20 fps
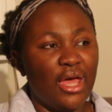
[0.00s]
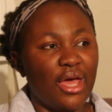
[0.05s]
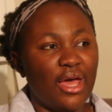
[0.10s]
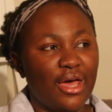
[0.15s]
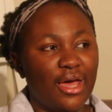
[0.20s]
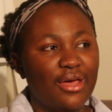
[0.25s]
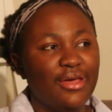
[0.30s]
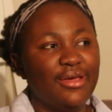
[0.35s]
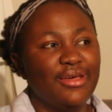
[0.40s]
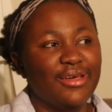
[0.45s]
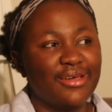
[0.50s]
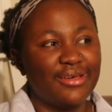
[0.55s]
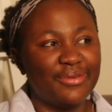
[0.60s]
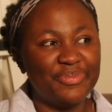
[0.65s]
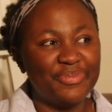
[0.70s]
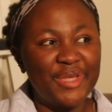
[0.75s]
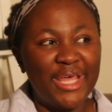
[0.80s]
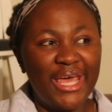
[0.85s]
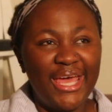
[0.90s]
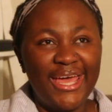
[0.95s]
I
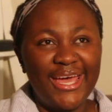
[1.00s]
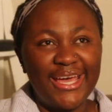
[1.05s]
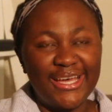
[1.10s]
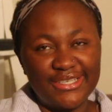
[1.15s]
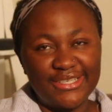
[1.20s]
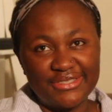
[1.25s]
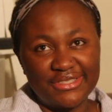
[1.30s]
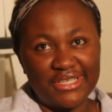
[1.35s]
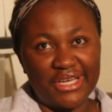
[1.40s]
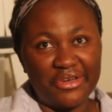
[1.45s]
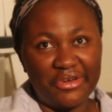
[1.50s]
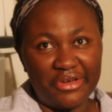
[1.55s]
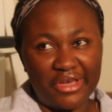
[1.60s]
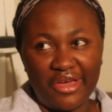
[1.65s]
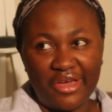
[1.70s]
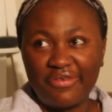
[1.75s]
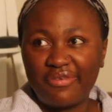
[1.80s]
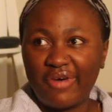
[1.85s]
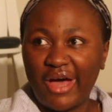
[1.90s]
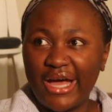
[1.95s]
was like,
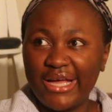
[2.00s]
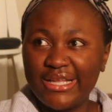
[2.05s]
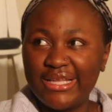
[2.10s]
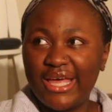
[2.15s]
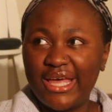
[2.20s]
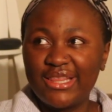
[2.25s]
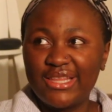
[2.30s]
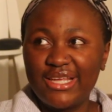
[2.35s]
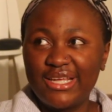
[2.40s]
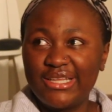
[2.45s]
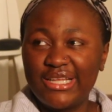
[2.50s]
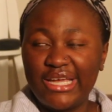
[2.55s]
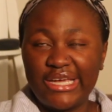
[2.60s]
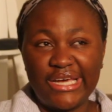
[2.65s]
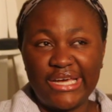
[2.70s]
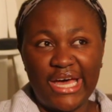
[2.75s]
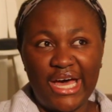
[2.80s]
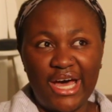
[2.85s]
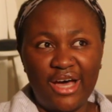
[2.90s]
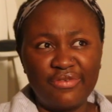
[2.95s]
okay, fine. And then
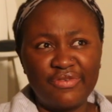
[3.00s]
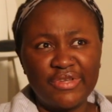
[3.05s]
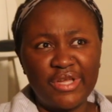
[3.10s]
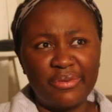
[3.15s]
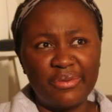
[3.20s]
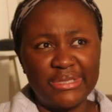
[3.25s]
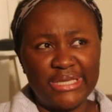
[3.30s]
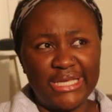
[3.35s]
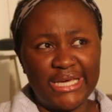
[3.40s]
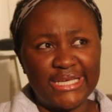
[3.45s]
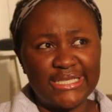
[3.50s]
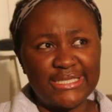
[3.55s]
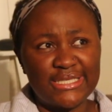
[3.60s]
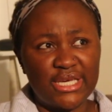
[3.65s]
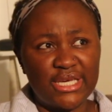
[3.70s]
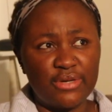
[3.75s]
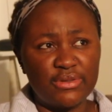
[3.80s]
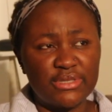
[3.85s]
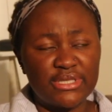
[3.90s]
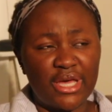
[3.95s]
like half an hour later,
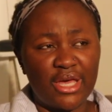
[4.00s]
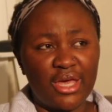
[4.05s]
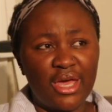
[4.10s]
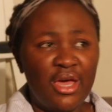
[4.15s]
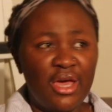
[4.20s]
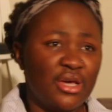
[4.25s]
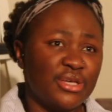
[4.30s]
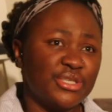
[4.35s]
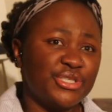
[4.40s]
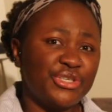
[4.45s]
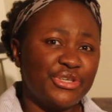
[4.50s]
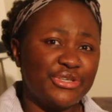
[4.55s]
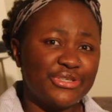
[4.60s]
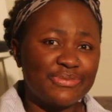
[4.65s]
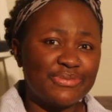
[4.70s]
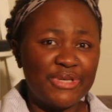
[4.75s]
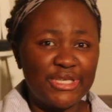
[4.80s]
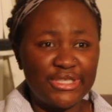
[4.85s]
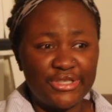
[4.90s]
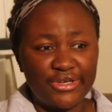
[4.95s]
he was like, excuse
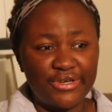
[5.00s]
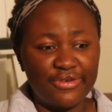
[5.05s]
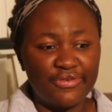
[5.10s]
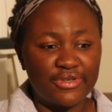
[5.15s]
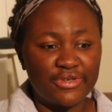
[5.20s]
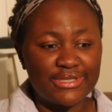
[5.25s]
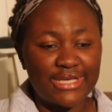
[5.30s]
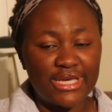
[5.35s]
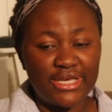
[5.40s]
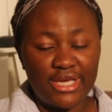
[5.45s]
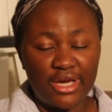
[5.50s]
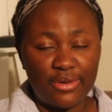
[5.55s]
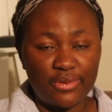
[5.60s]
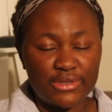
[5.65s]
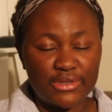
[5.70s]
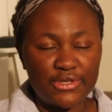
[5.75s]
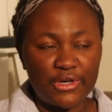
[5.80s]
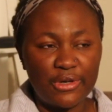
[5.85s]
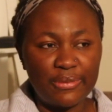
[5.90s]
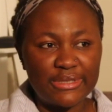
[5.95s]
me, love. I was like, yeah,
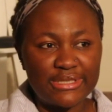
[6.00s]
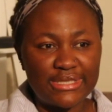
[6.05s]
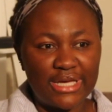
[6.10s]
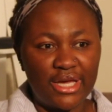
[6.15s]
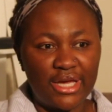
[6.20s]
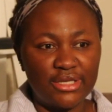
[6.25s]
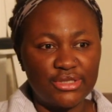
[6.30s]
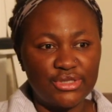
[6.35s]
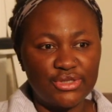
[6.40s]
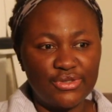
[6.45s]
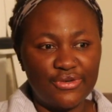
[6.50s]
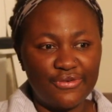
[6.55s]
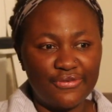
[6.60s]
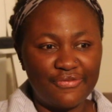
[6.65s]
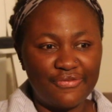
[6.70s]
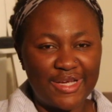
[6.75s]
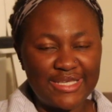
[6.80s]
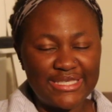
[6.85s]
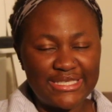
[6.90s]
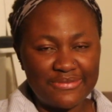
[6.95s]
what's up? He's like,
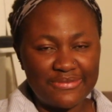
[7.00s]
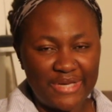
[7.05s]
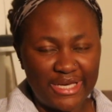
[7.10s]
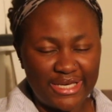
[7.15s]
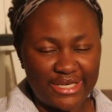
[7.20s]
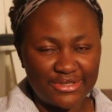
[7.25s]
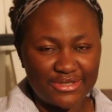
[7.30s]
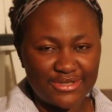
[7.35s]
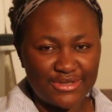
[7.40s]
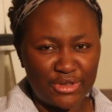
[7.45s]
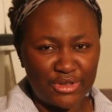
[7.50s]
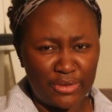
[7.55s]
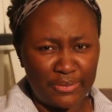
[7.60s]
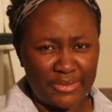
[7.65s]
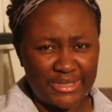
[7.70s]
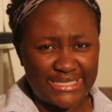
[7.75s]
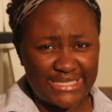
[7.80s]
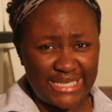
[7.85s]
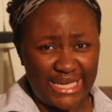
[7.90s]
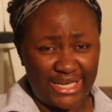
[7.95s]
fancy making us a cup
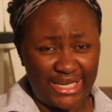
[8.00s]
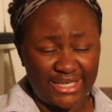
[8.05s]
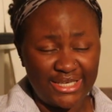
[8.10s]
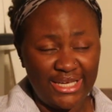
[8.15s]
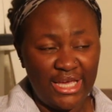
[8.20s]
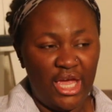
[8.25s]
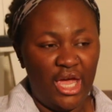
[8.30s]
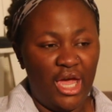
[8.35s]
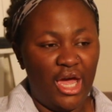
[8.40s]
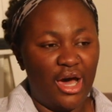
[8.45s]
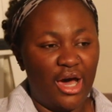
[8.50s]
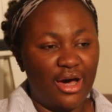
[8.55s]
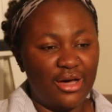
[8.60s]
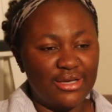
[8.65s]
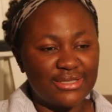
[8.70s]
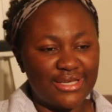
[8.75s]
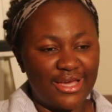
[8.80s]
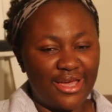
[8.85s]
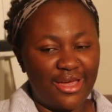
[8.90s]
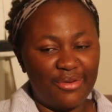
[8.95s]
of tea? I
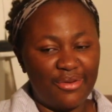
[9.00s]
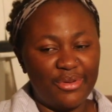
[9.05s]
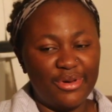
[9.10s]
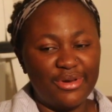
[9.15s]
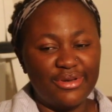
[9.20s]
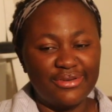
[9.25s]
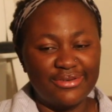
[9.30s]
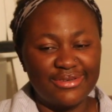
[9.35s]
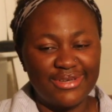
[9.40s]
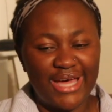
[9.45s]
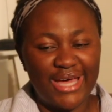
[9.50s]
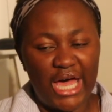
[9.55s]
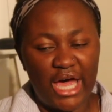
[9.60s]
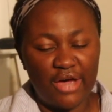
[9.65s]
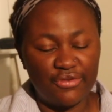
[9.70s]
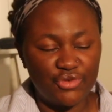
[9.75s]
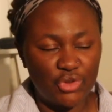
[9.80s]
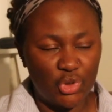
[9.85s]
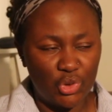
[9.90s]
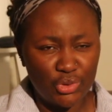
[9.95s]
was like, well,
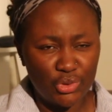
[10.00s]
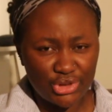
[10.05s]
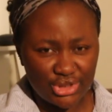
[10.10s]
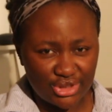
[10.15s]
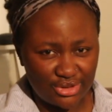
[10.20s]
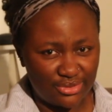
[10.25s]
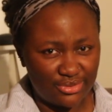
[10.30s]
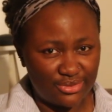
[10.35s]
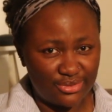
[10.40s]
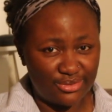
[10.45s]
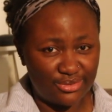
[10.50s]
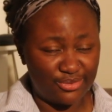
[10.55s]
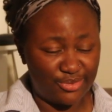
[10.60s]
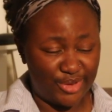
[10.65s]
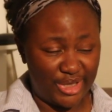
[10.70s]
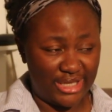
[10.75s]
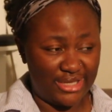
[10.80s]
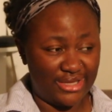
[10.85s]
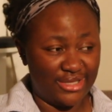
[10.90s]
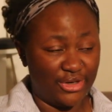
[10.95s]
I've told you
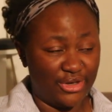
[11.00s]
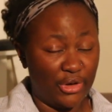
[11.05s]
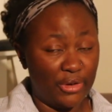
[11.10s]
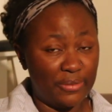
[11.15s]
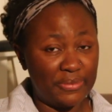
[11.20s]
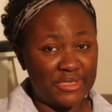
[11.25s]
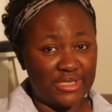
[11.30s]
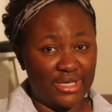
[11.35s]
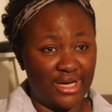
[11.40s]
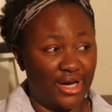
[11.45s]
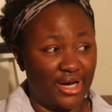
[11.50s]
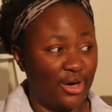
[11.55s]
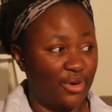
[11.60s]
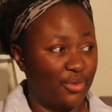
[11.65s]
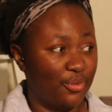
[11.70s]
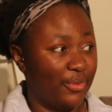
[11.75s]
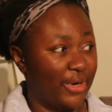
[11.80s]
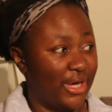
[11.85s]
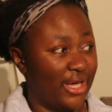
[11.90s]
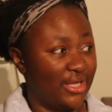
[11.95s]
where the cups are,
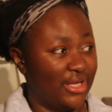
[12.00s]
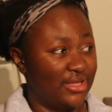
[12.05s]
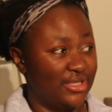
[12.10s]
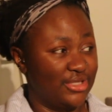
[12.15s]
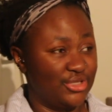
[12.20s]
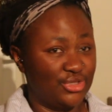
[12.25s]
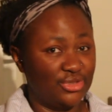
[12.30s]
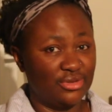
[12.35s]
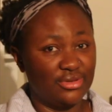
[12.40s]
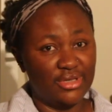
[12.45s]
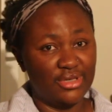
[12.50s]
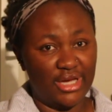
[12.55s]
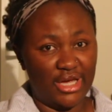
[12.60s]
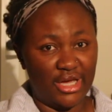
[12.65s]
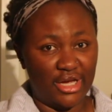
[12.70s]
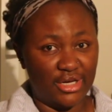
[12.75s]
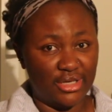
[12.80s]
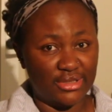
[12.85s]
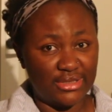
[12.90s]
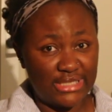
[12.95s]
where
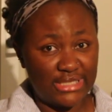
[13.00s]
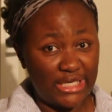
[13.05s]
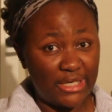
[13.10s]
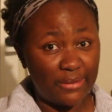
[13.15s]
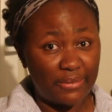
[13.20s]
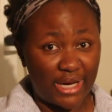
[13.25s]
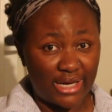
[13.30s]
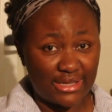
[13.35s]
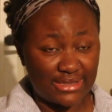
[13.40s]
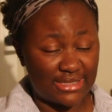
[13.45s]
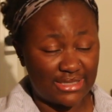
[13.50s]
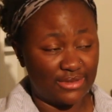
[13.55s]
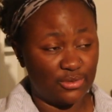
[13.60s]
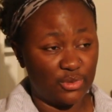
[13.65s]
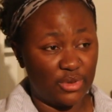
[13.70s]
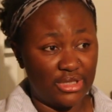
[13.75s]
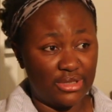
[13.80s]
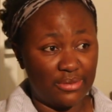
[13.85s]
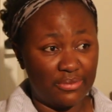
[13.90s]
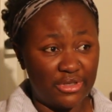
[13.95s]
the tea bags are, and
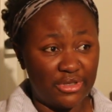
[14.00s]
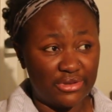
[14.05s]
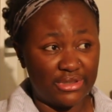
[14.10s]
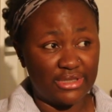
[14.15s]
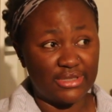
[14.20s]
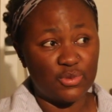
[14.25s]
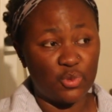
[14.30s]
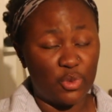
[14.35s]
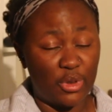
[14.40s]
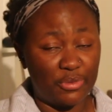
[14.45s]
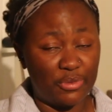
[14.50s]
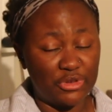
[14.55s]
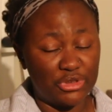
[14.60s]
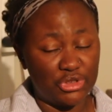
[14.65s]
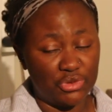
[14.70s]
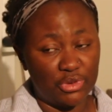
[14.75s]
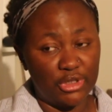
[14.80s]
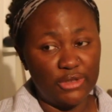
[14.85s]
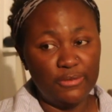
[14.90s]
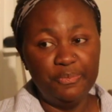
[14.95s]
where the milk is. What more do
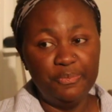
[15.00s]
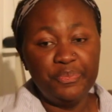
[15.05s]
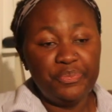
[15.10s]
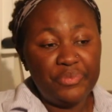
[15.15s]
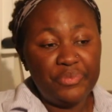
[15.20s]
you want?